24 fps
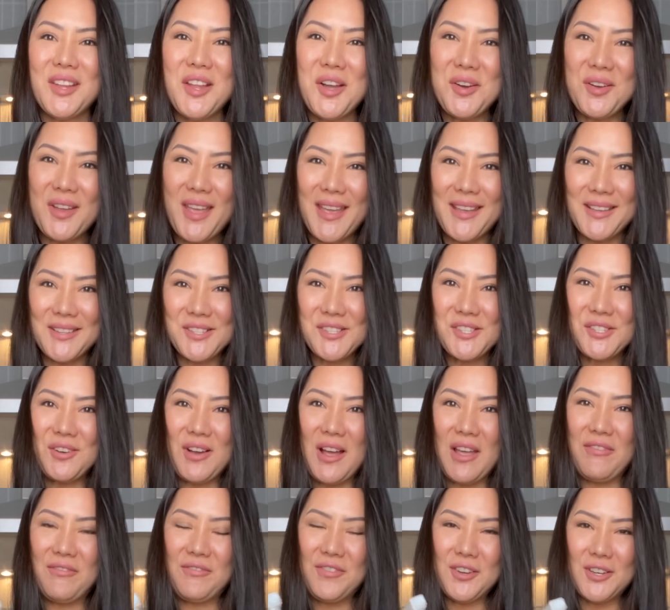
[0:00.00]
Okay, so
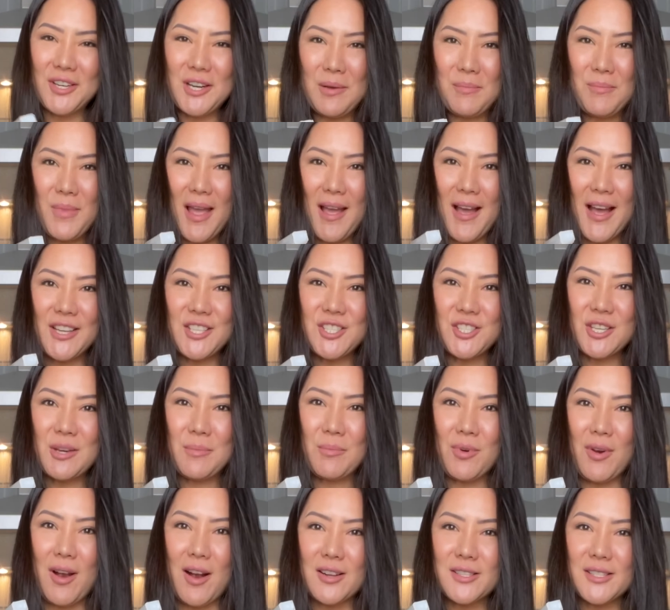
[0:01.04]
I filled up my hydrogen
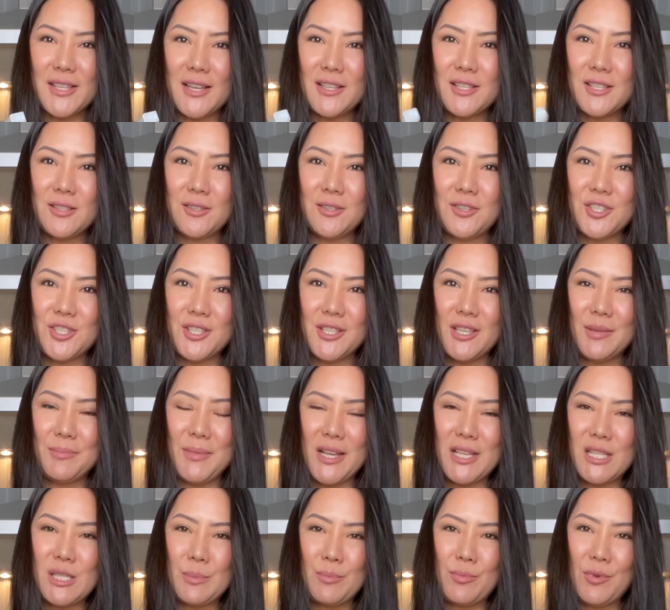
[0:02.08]
peroxide solution in
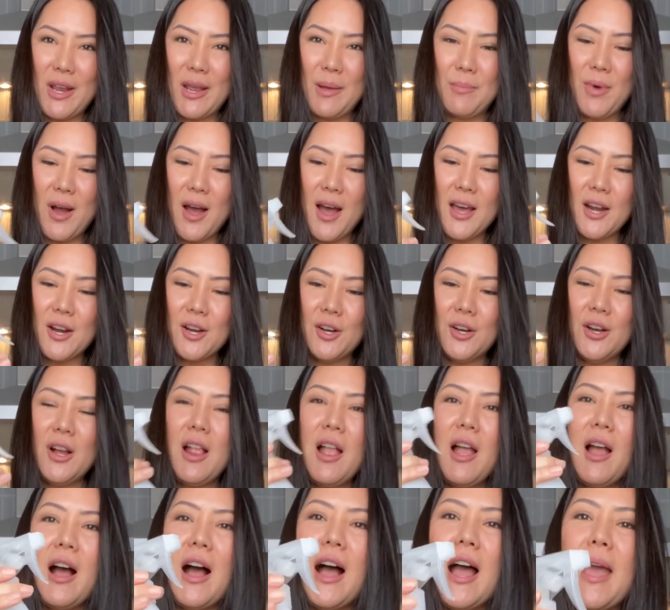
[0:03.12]
my spray bottle.
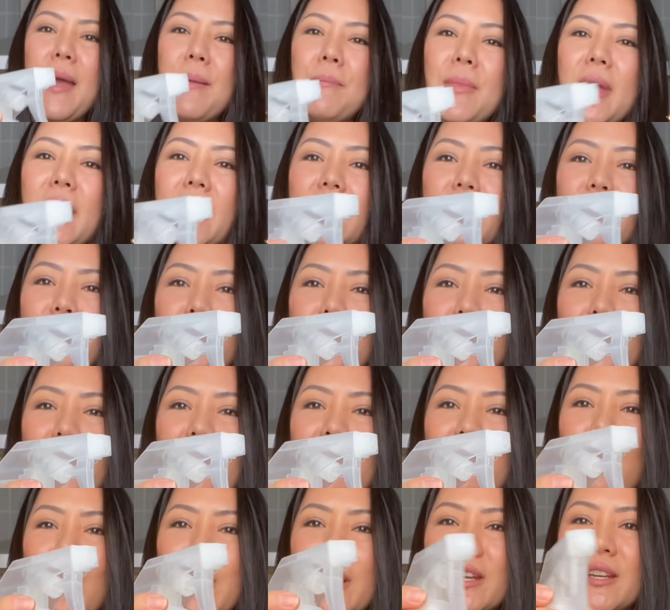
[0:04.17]
I made a note
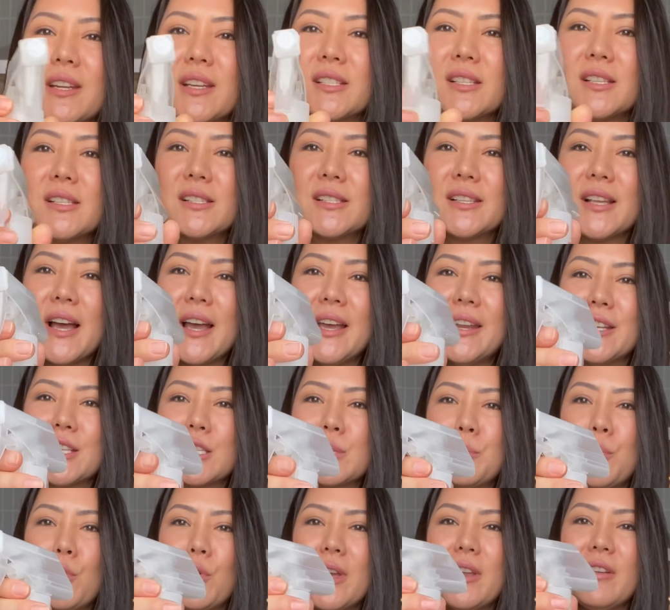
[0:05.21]
of what it is inside. It's
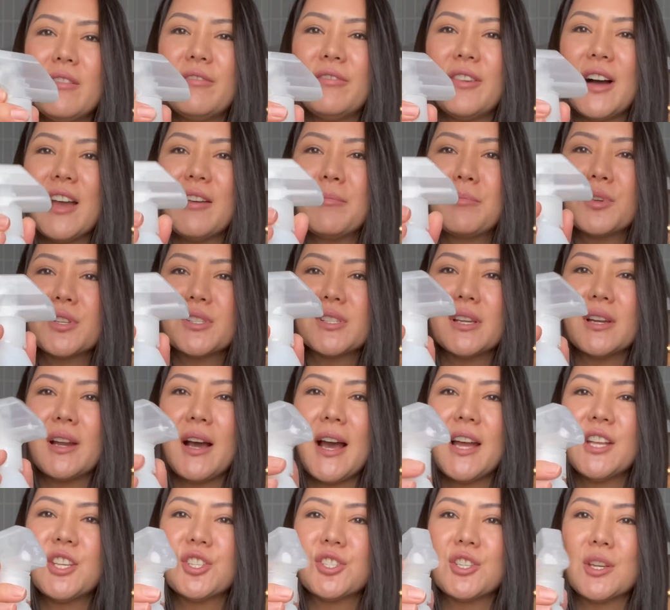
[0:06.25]
0.5%
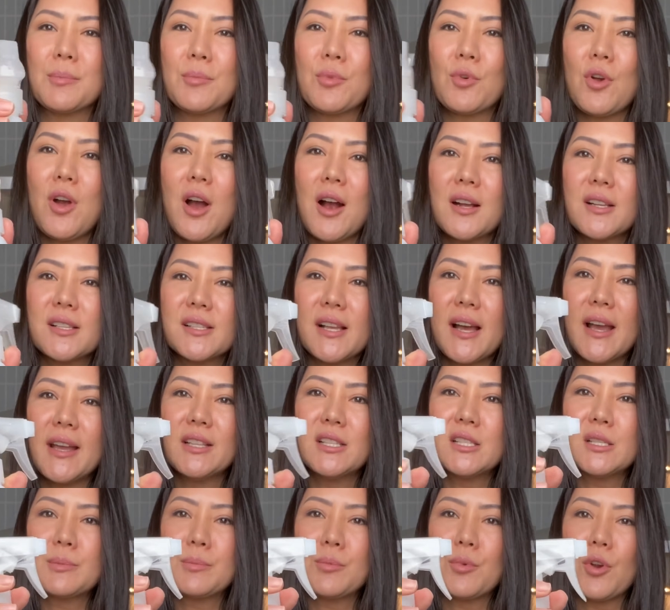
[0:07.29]
hydrogen peroxide
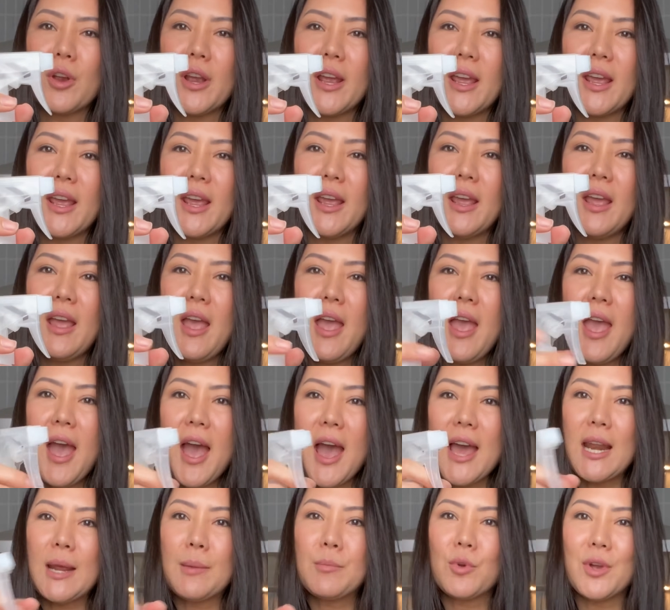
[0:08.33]
spray,
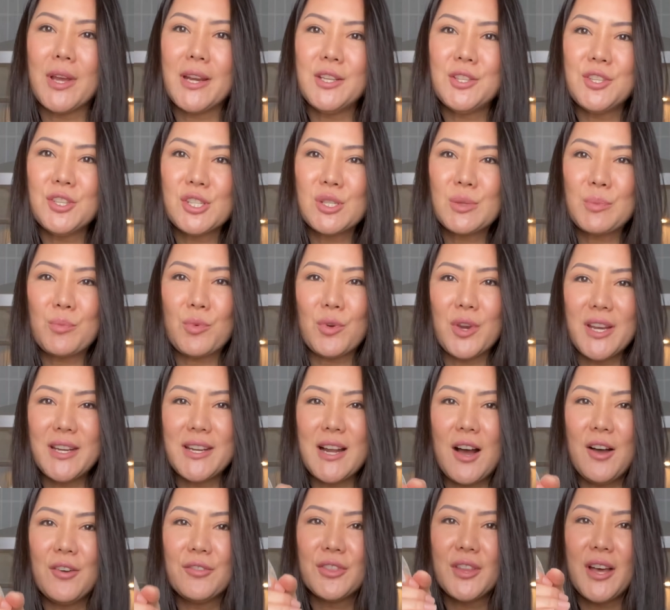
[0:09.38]
and I'm ready to spray
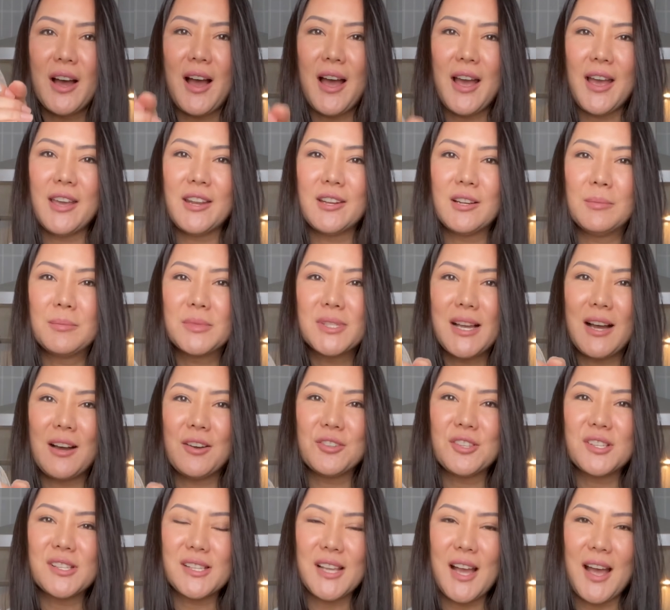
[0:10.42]
down the items
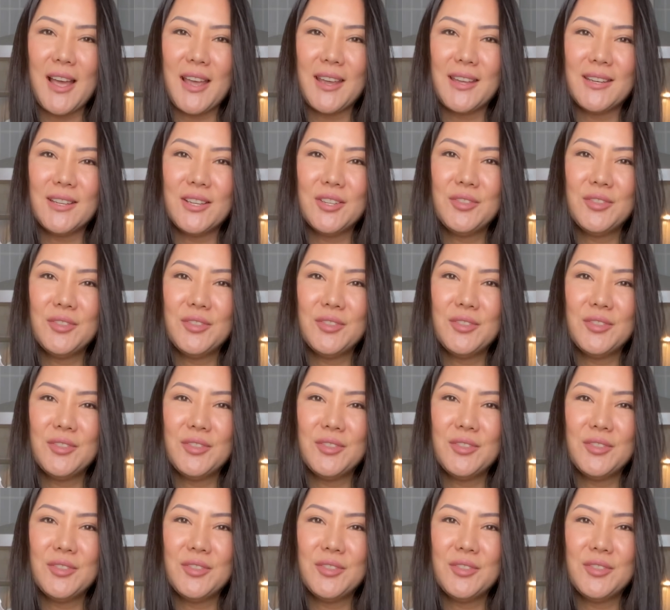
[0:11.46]
outside.